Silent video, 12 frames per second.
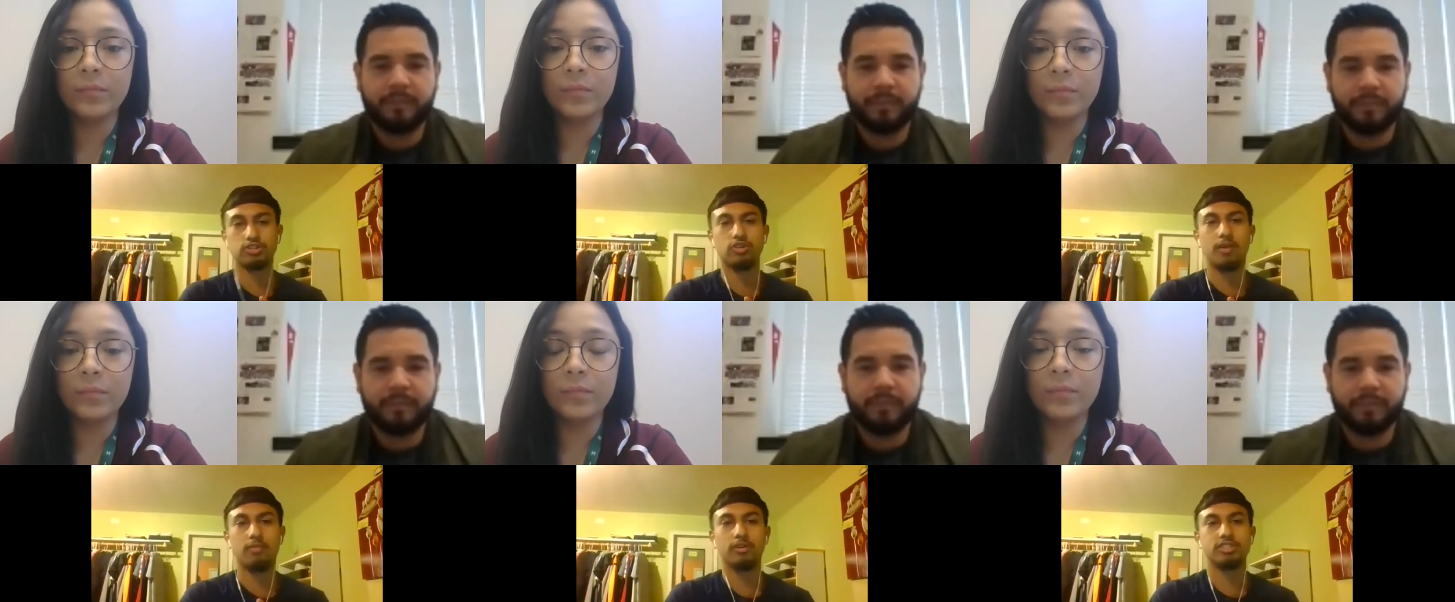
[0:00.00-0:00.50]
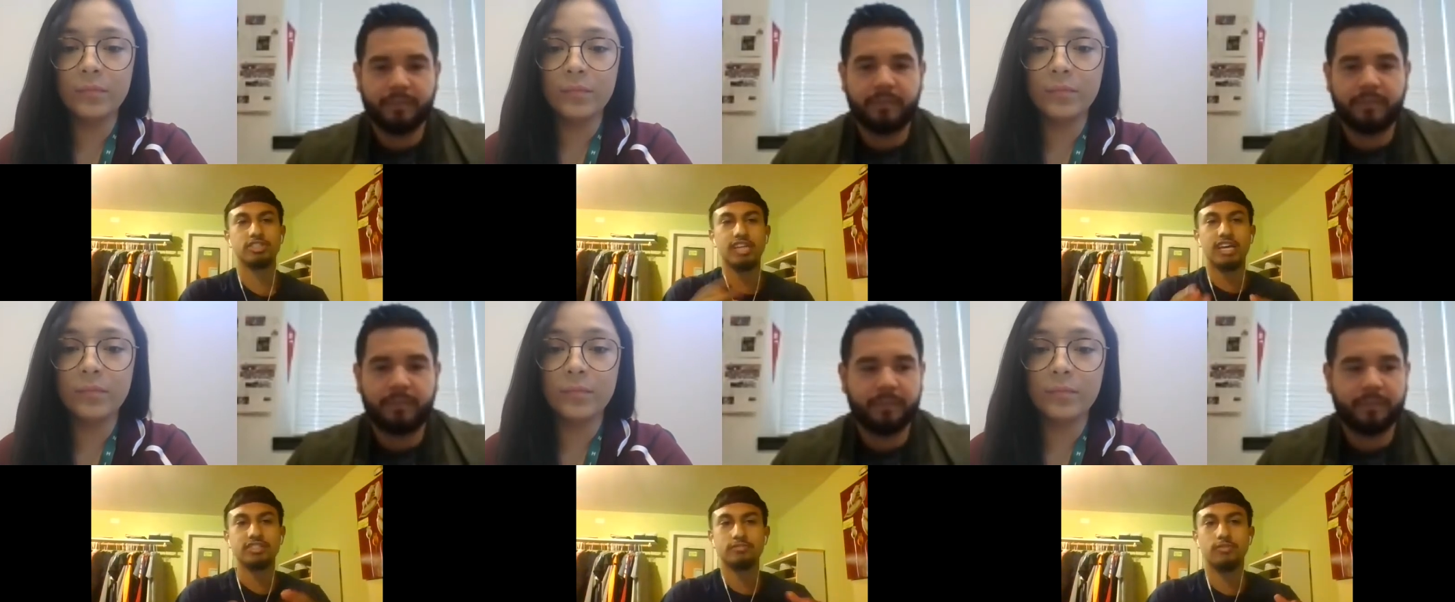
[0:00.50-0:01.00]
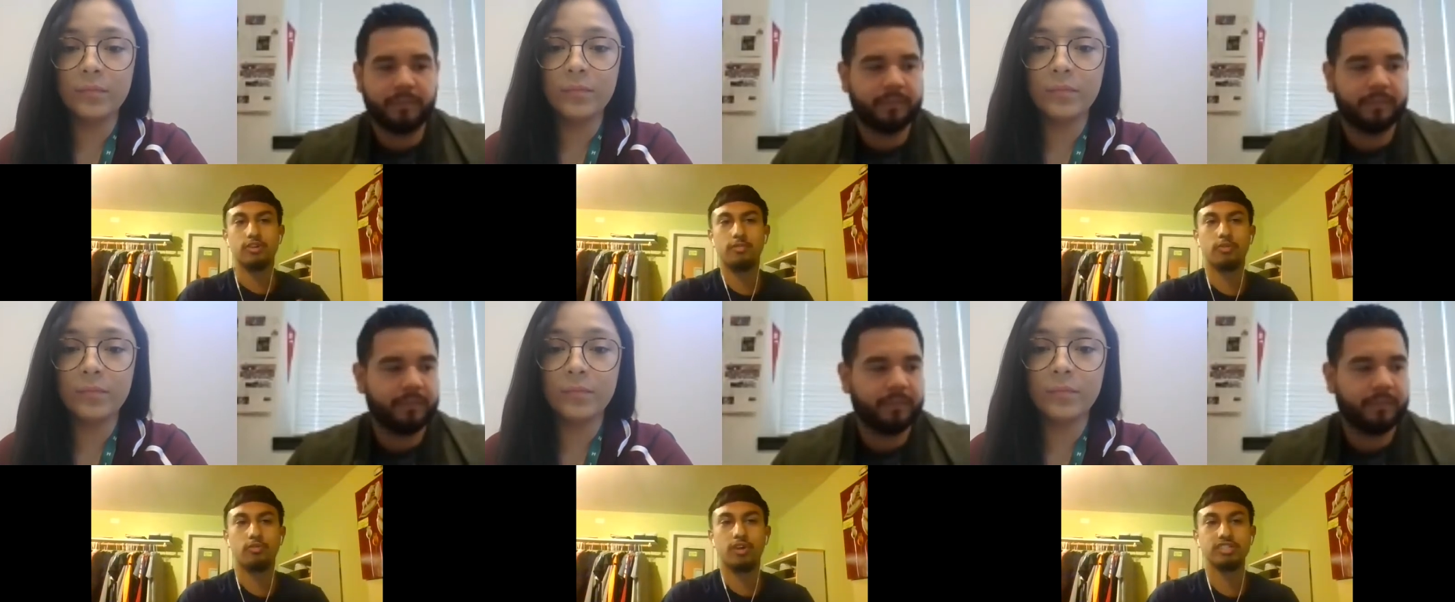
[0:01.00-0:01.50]
Speaker 1: So I'm gonna just ask them a
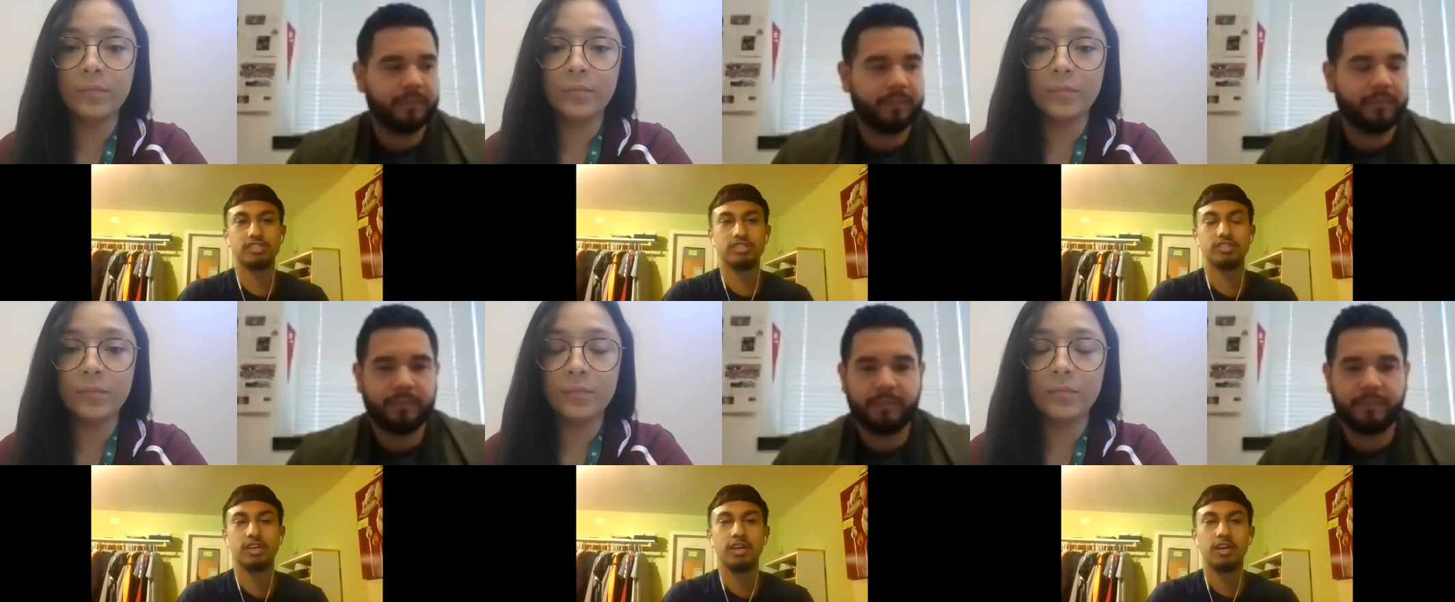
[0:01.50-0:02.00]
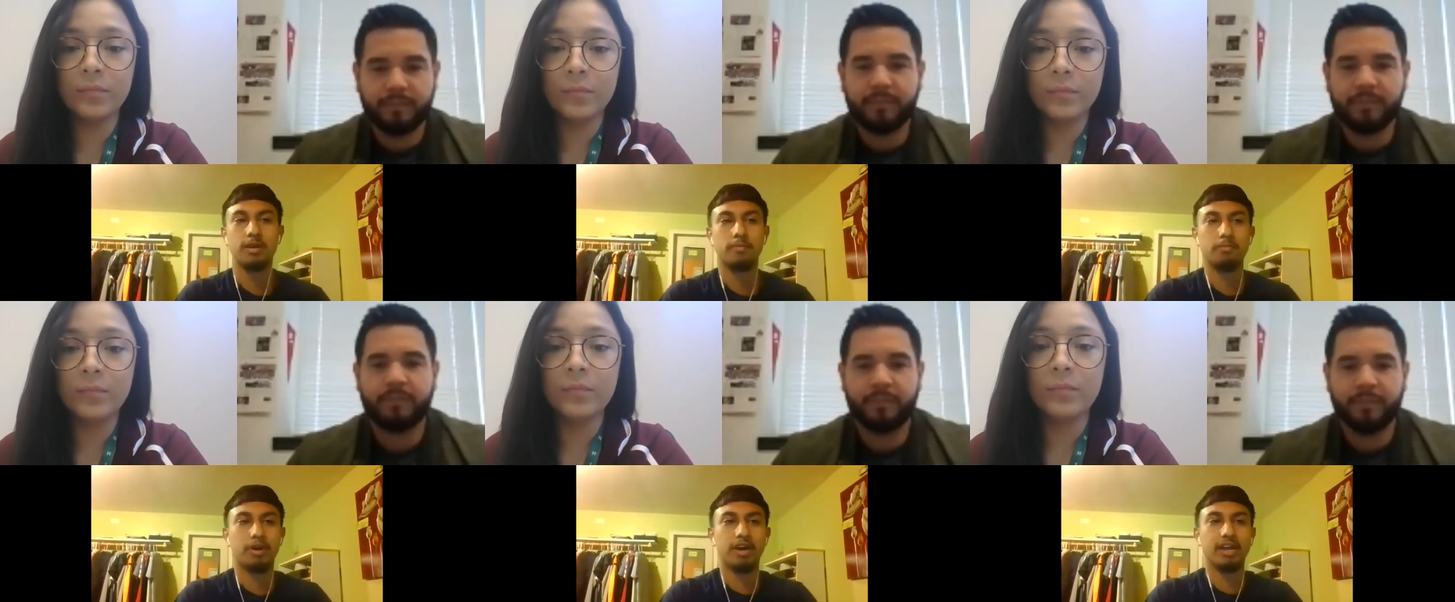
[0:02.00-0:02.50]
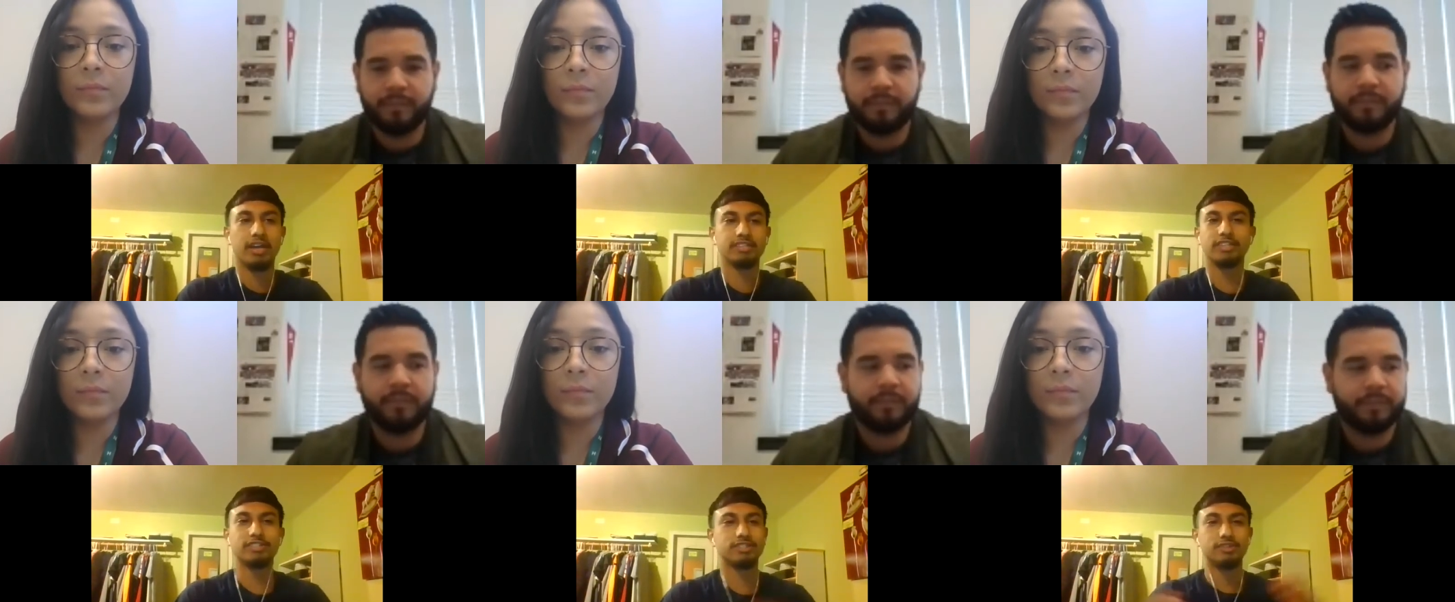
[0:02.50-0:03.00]
couple questions, but it's
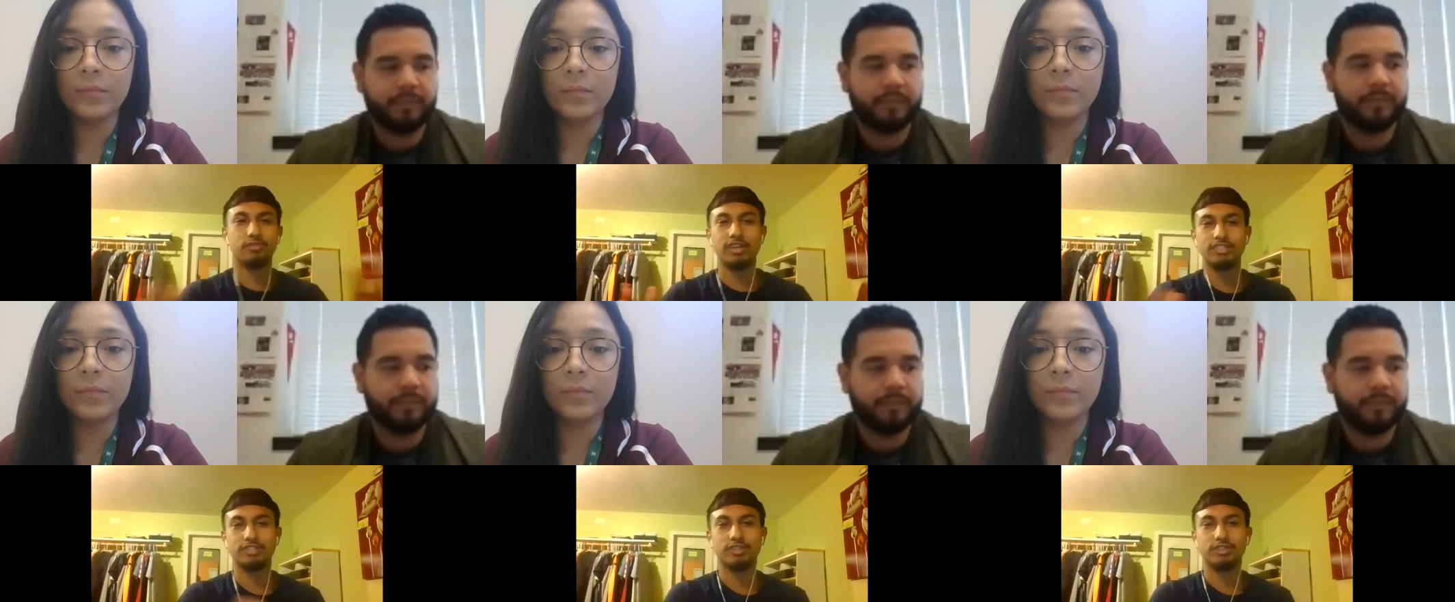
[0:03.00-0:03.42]
nothing too crazy.